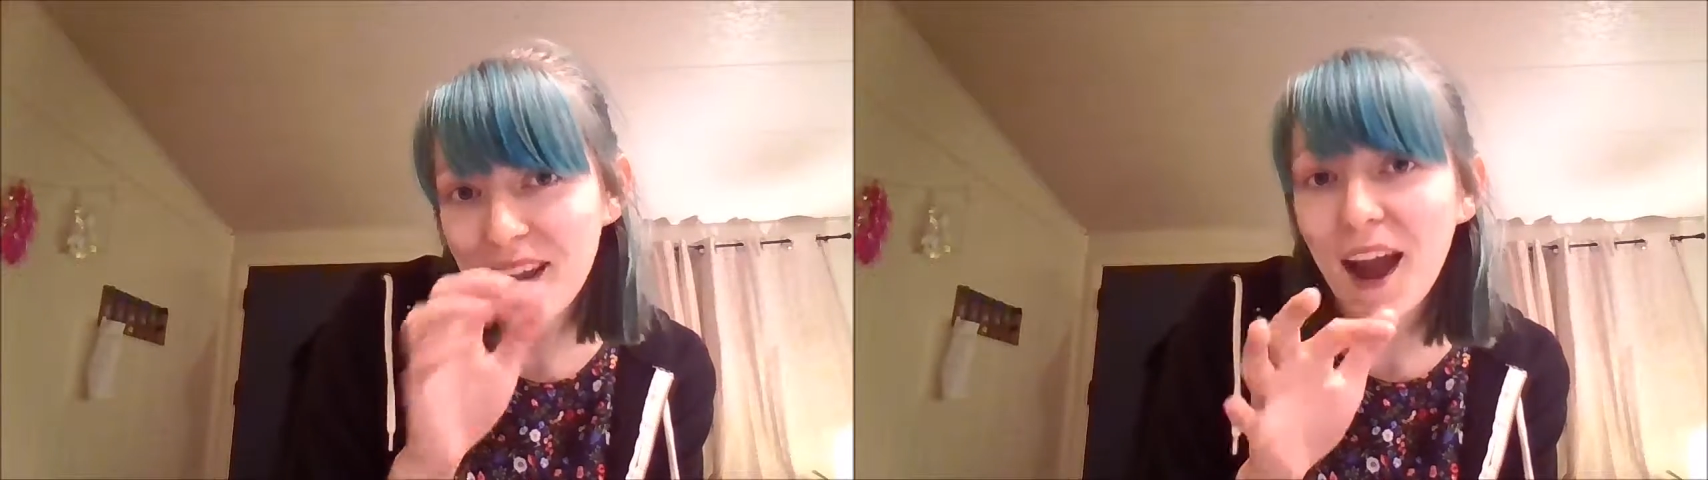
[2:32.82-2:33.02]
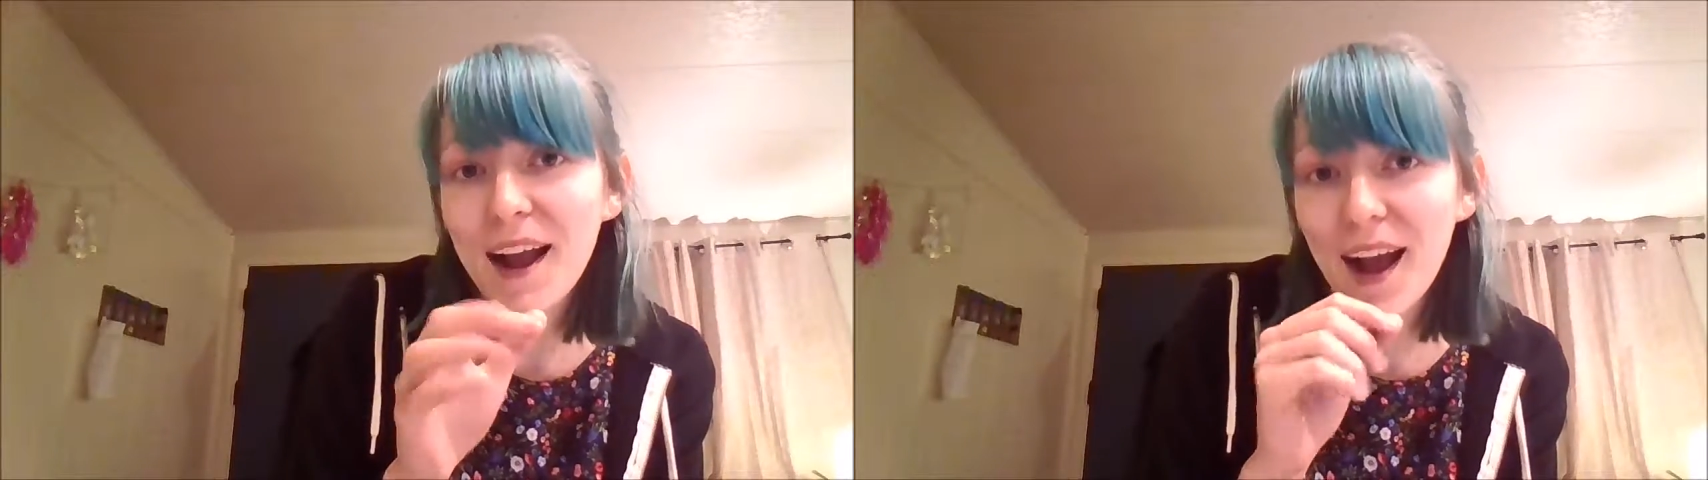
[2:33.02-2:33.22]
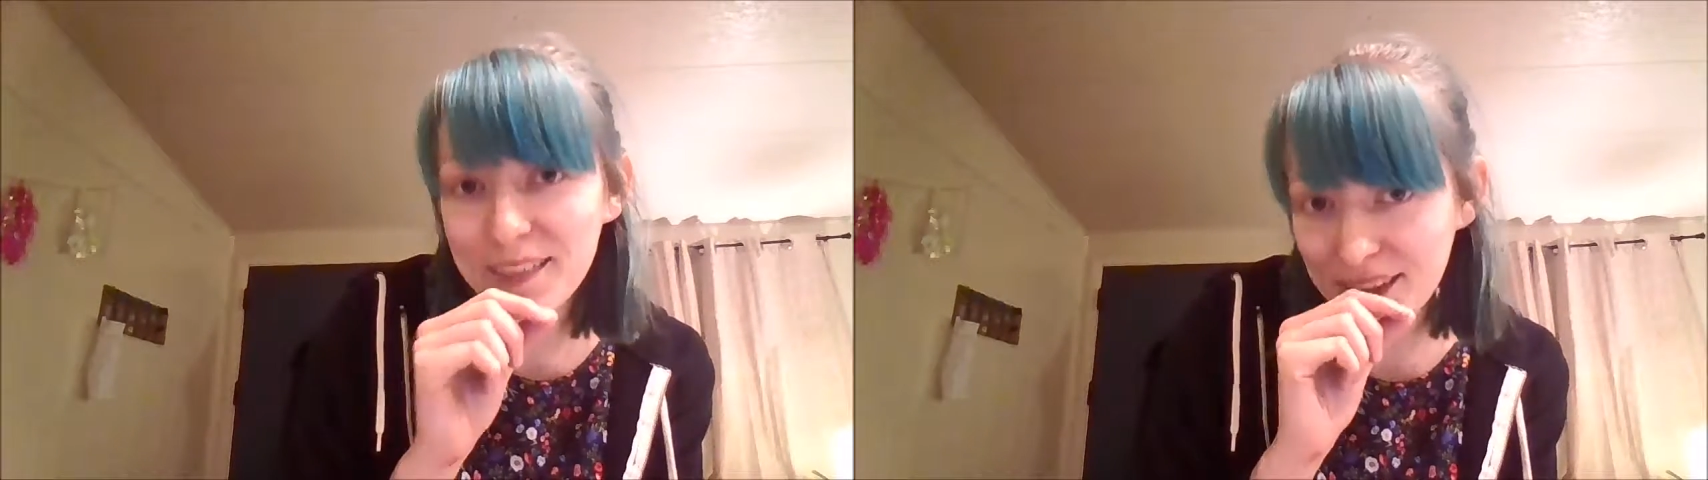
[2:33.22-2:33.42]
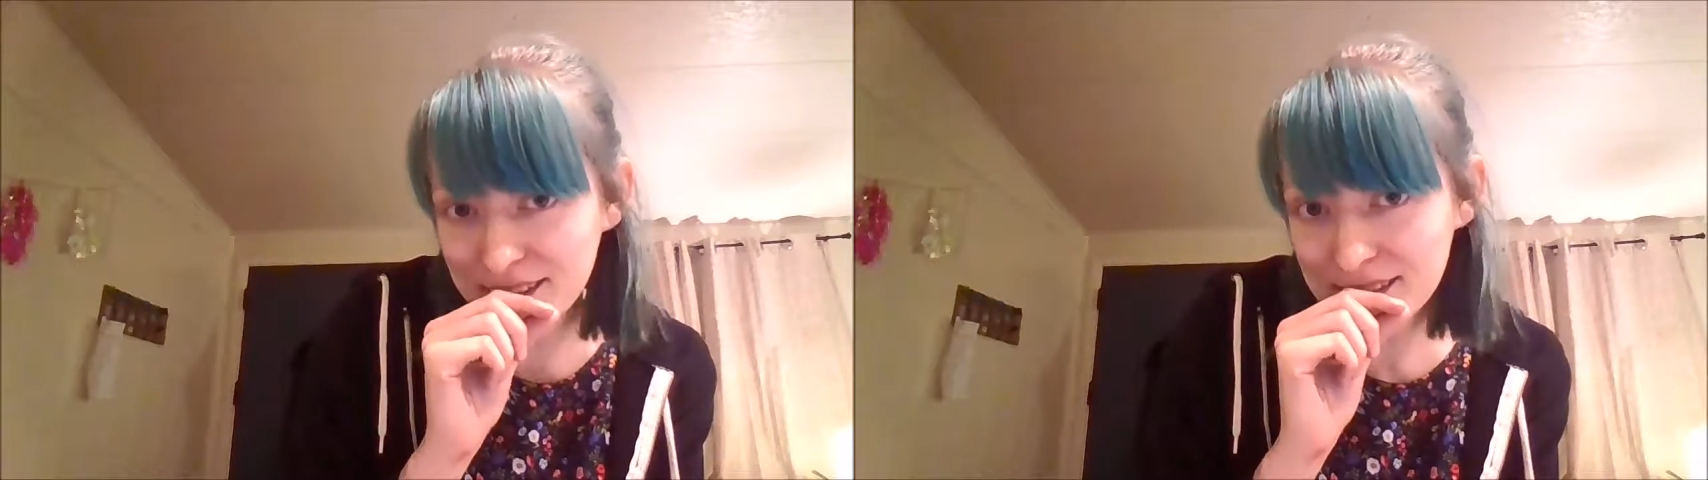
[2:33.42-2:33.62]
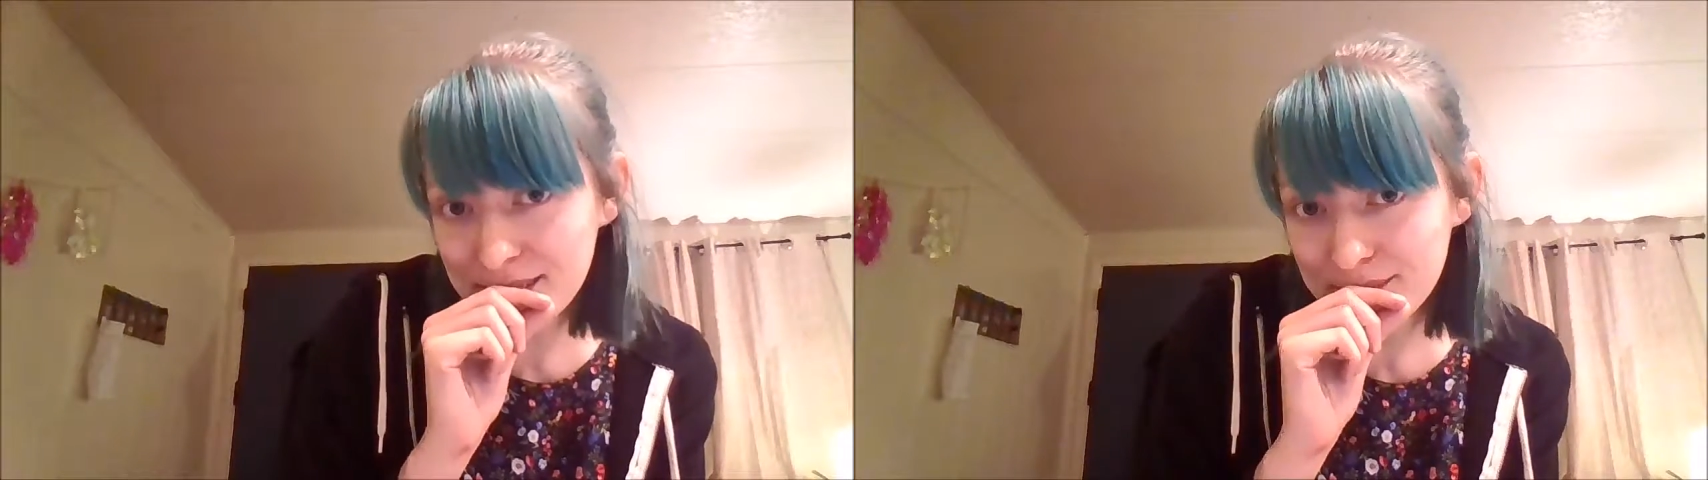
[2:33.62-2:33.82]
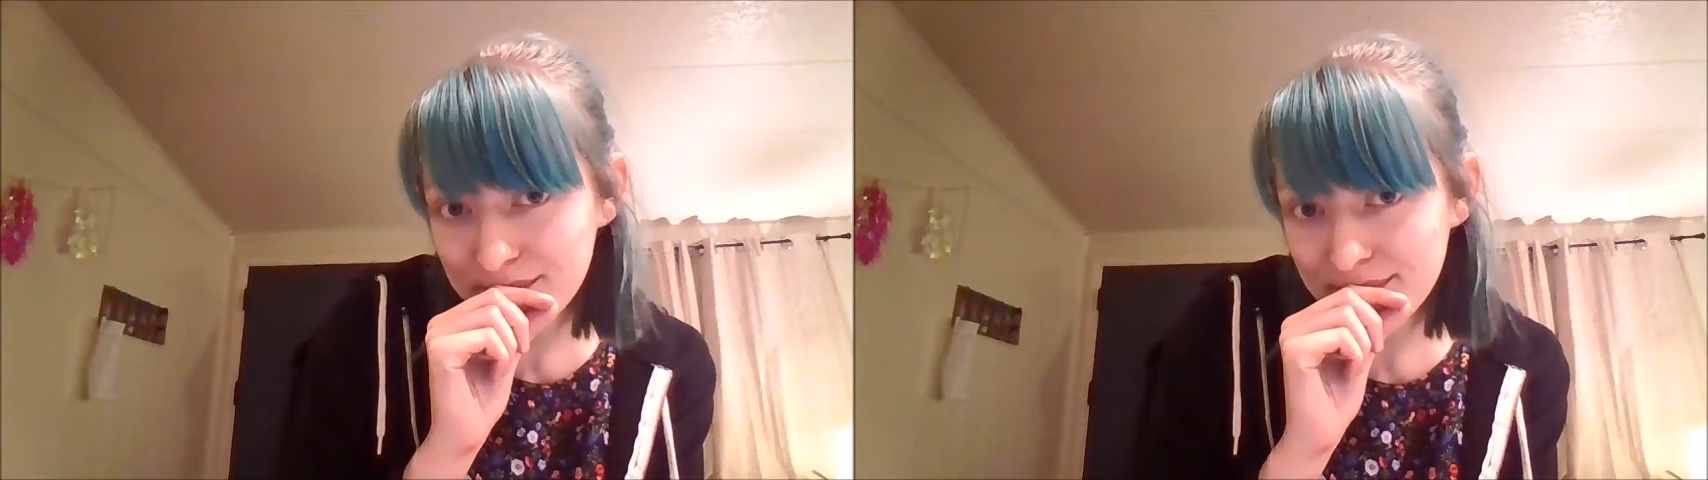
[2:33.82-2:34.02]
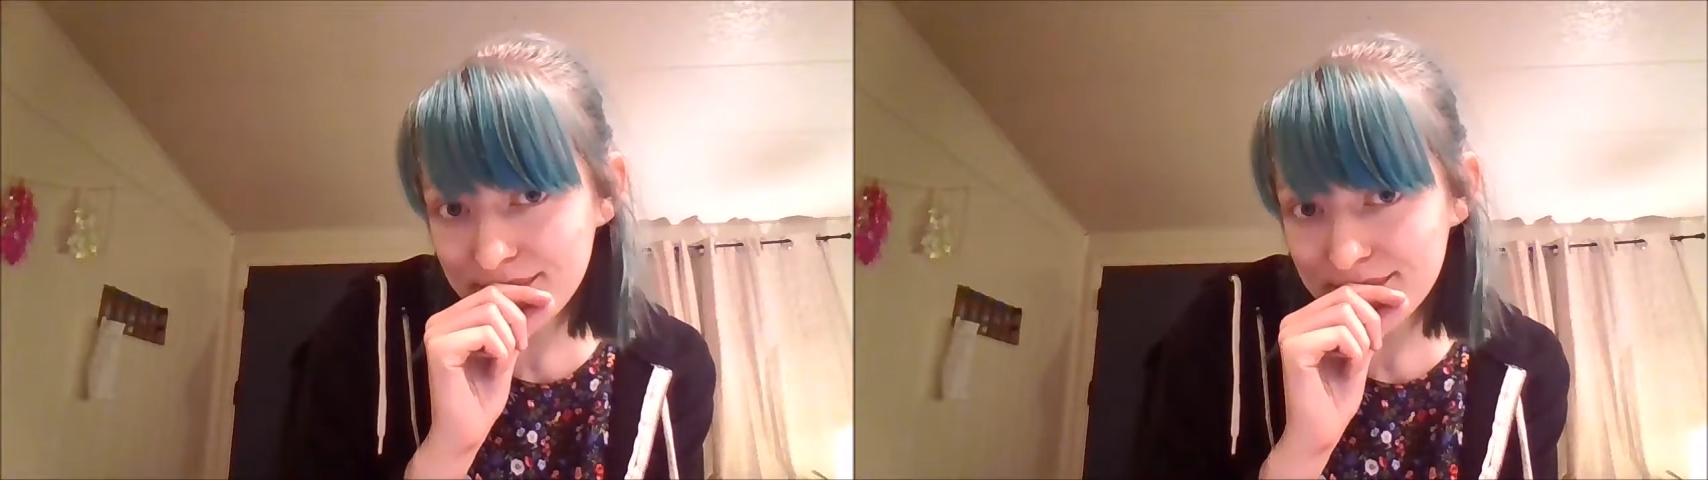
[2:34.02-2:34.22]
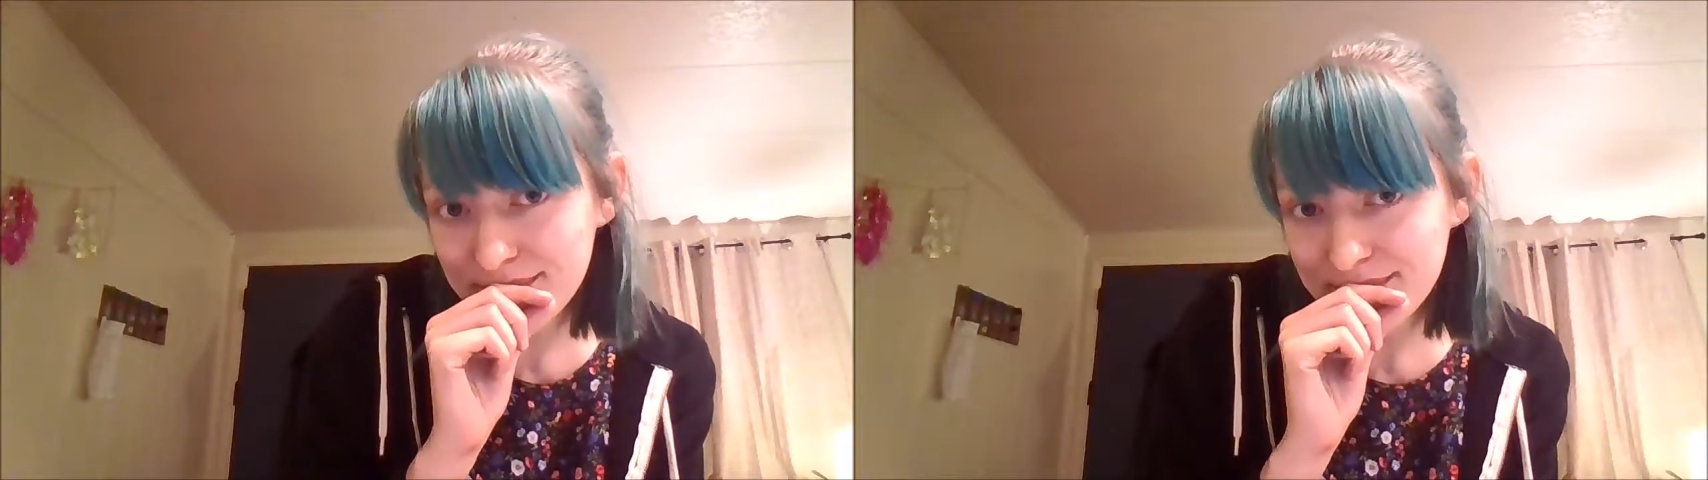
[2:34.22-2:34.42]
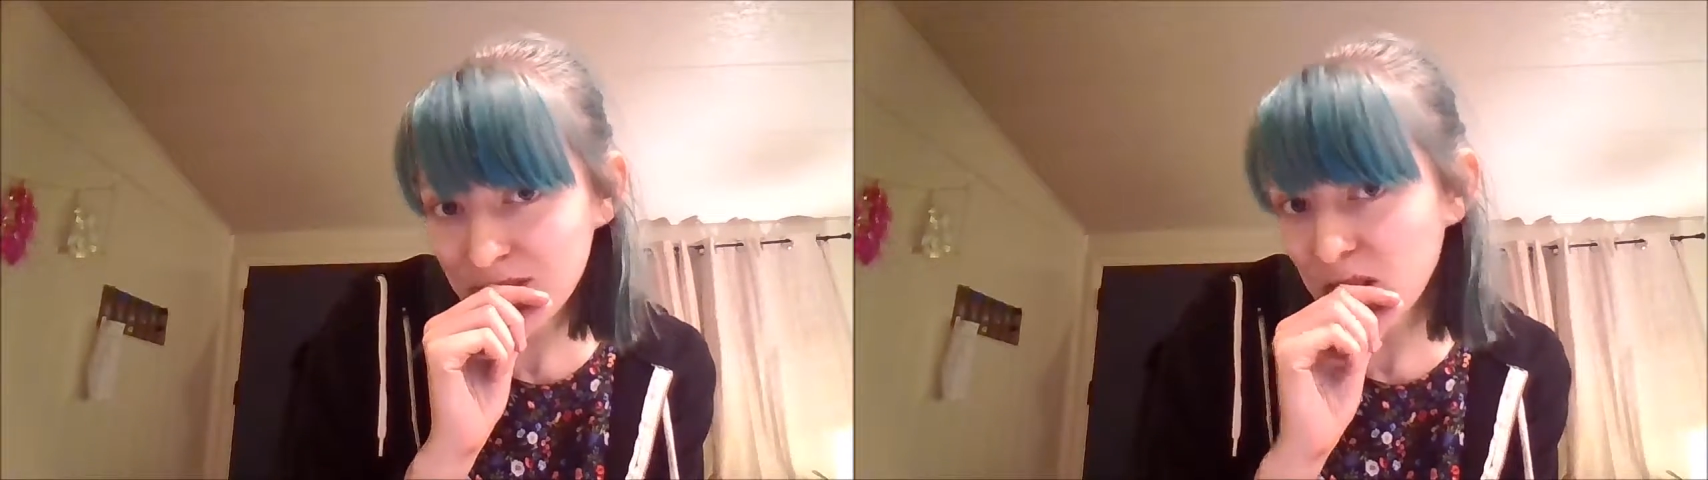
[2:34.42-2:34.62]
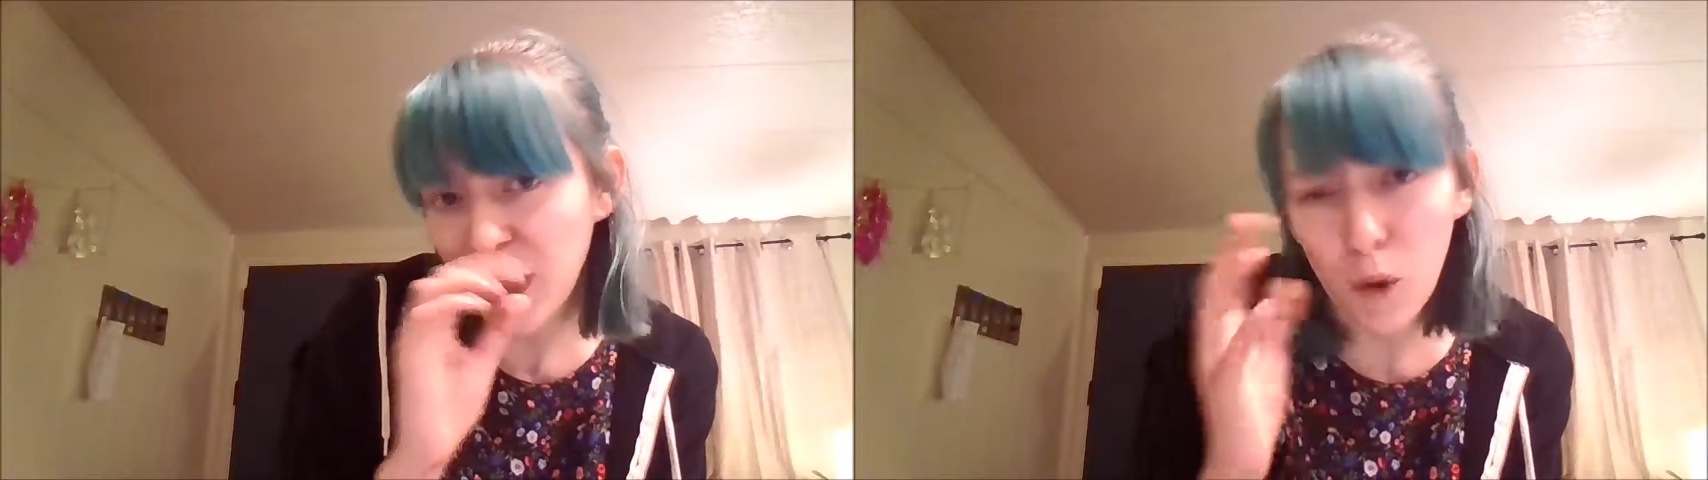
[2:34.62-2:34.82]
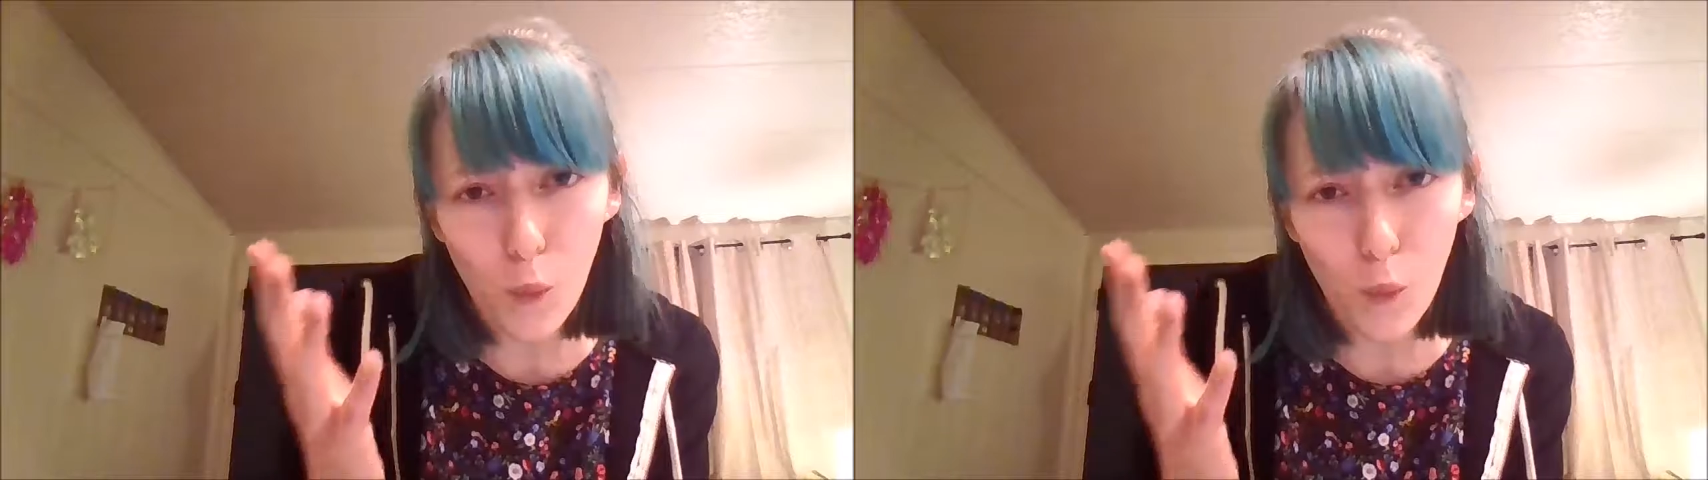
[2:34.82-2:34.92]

I got this. Like,